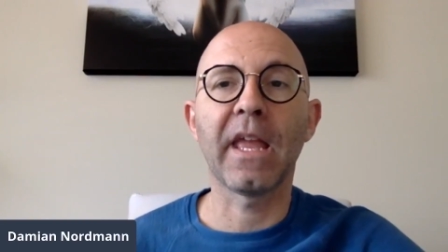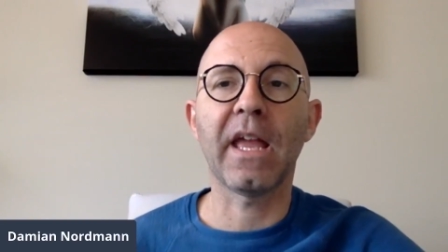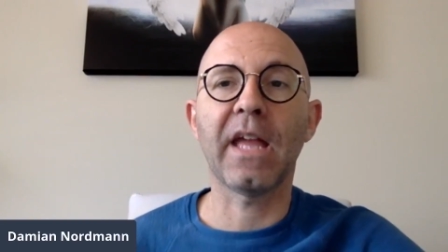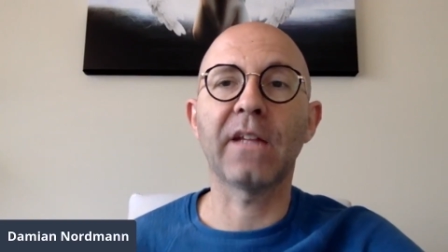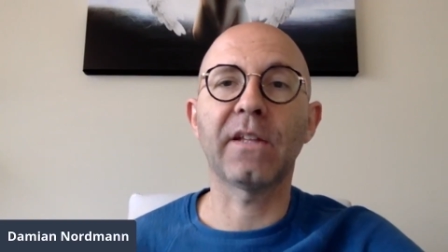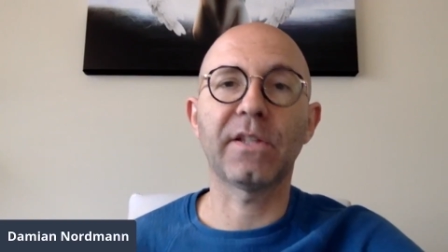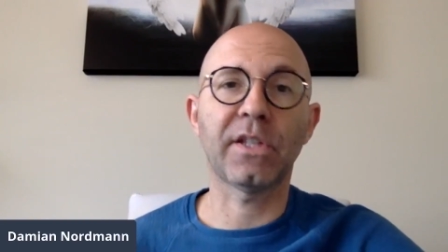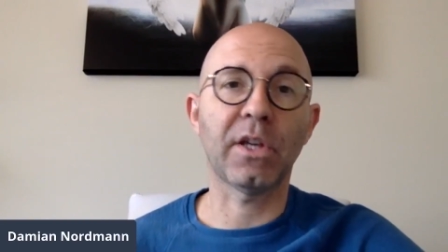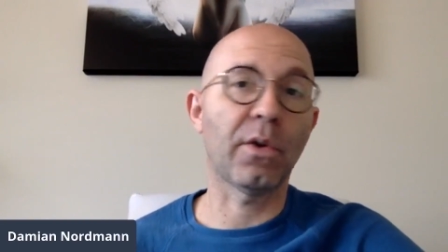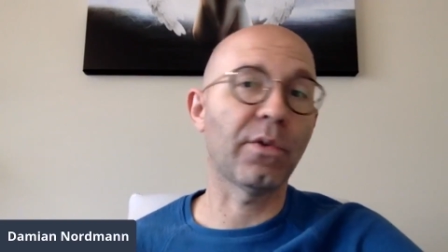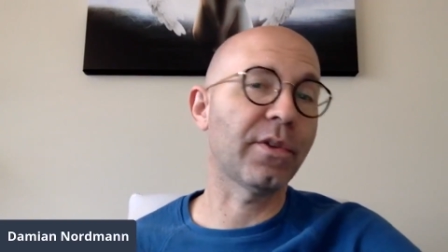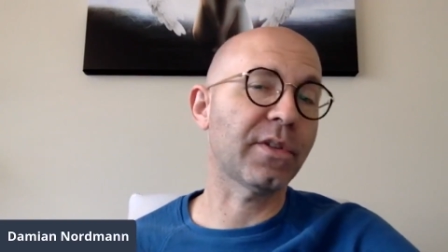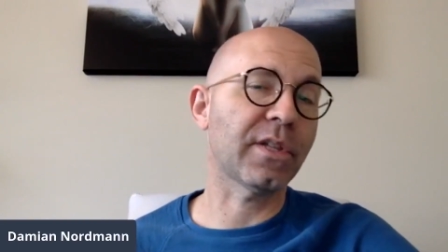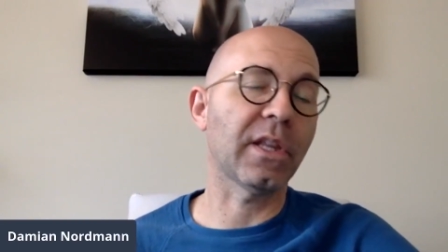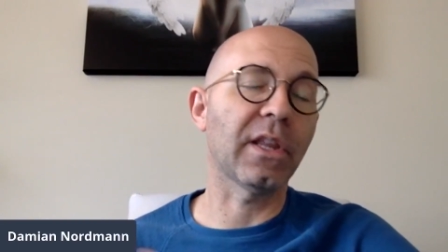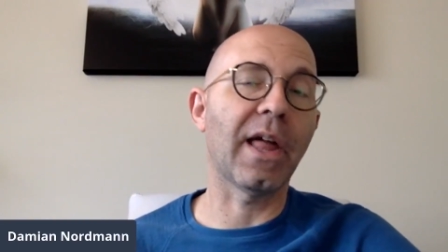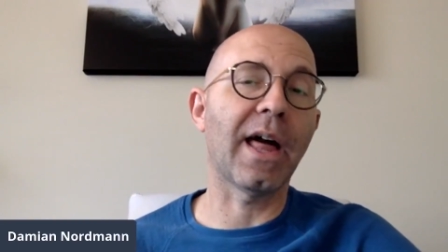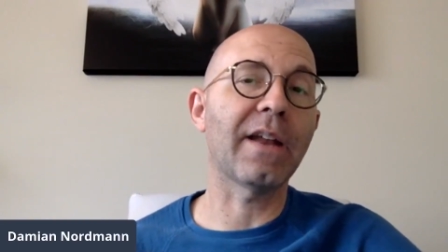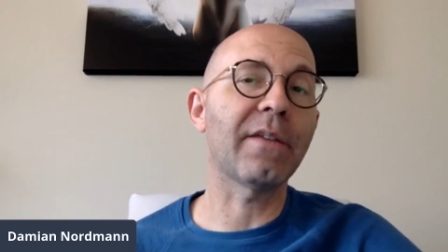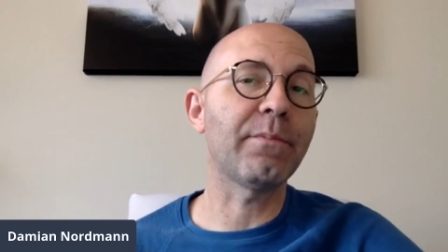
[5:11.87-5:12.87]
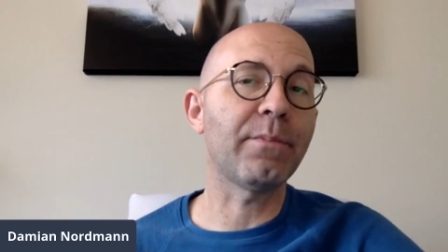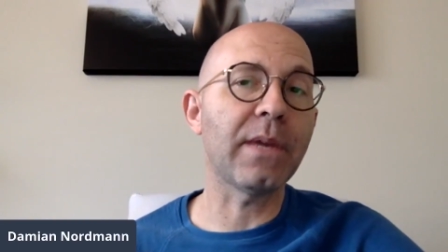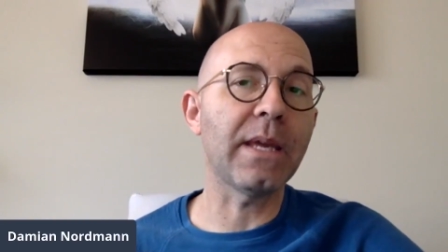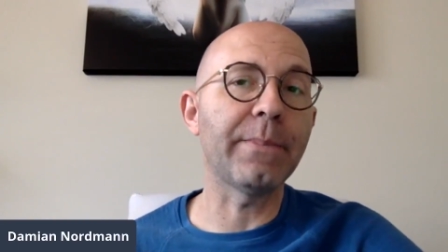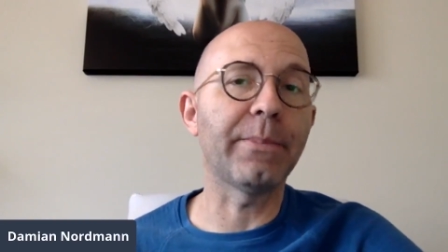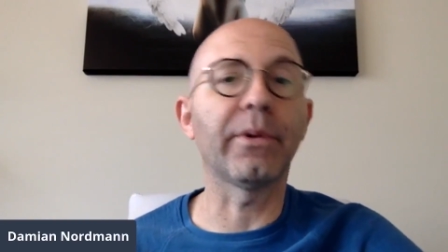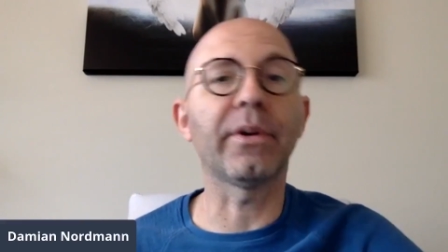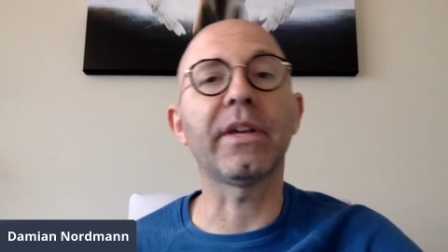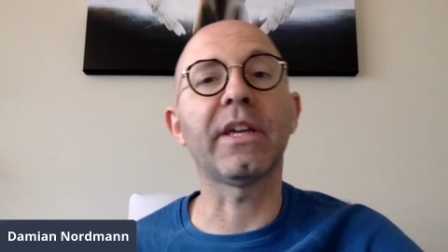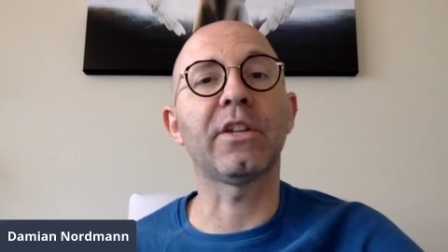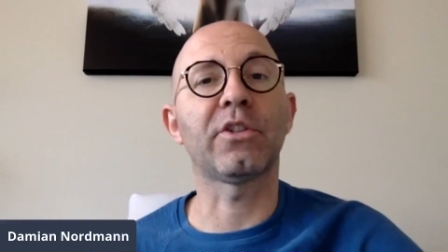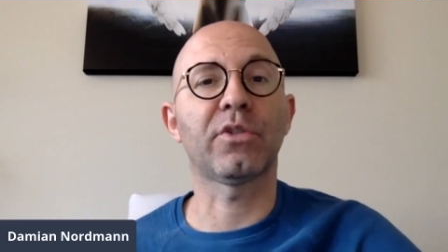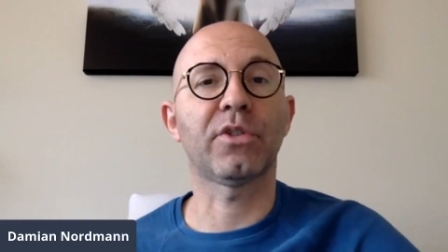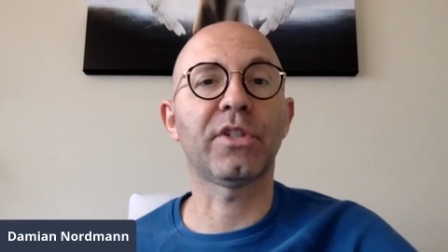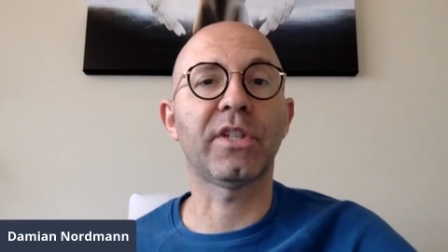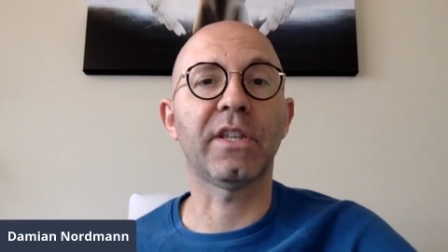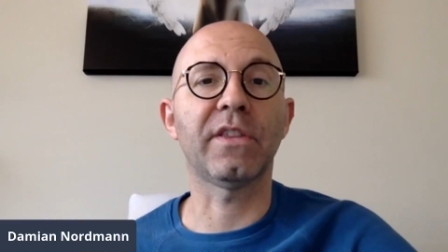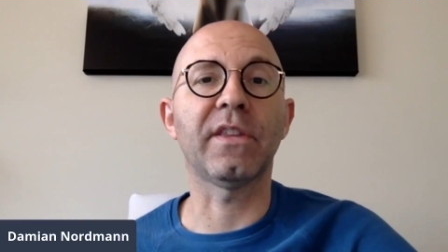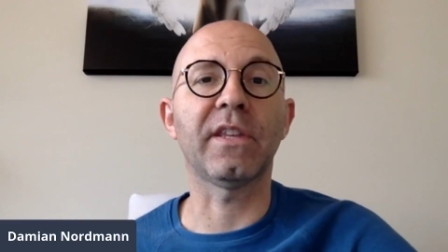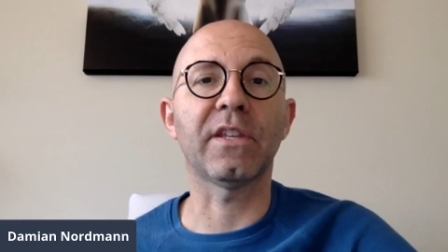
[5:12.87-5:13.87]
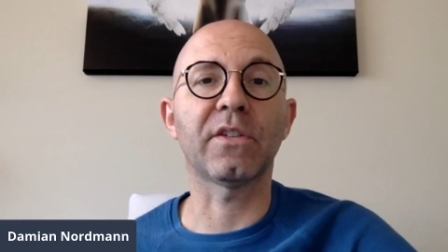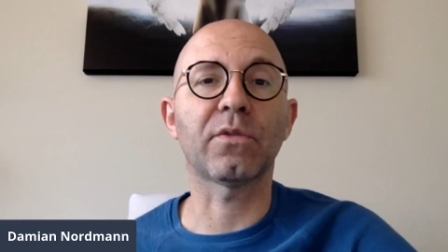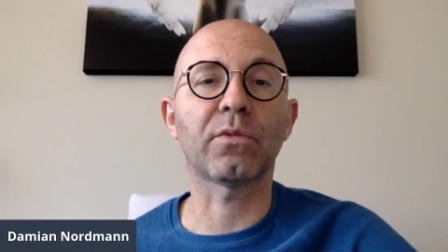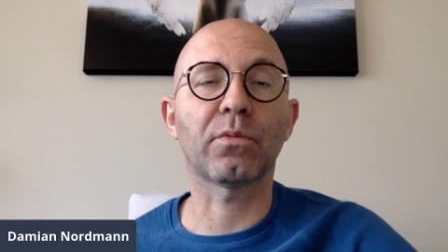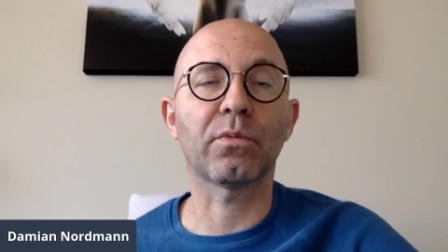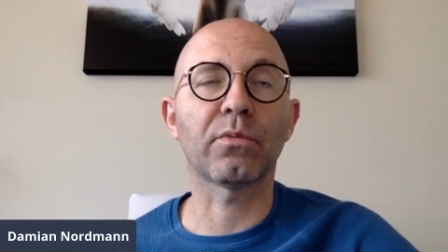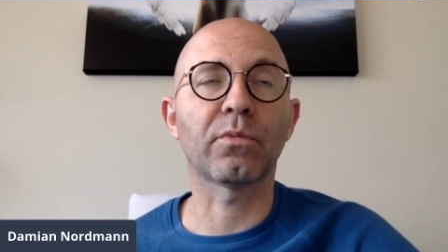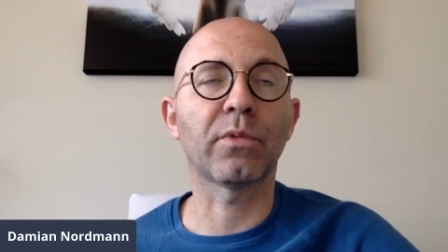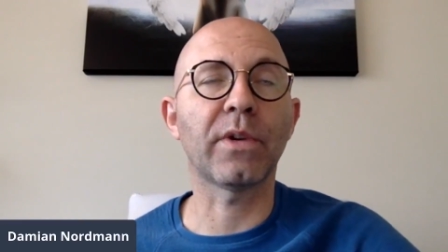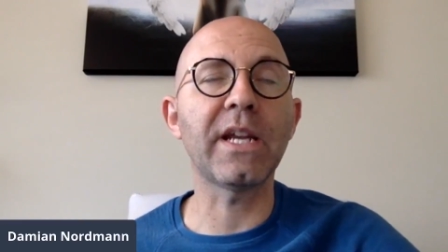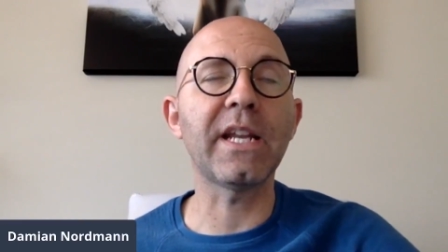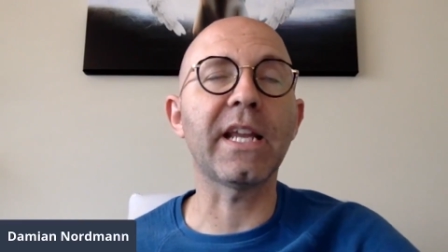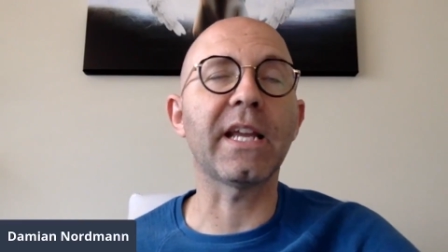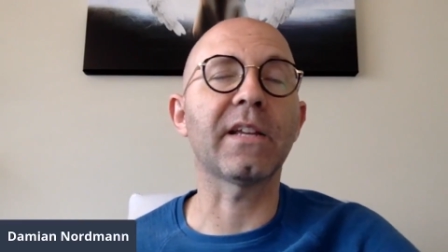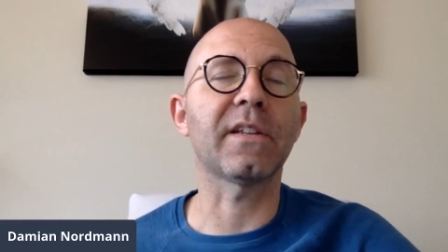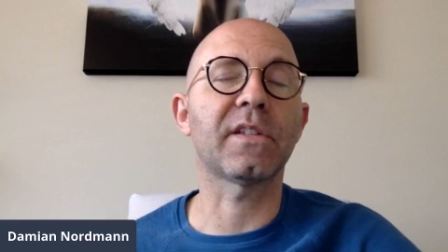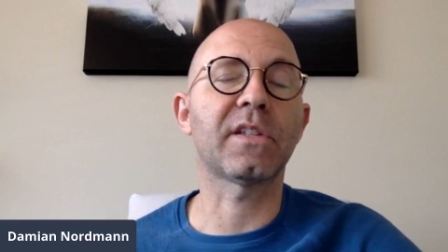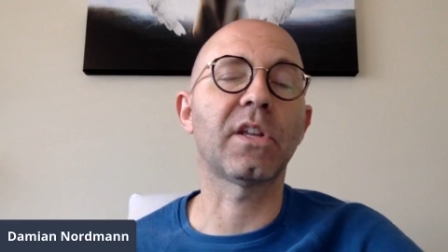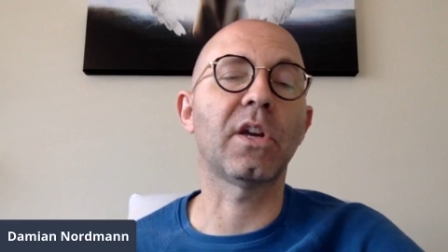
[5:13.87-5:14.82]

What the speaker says: And so there's a lot of people interested in these readings.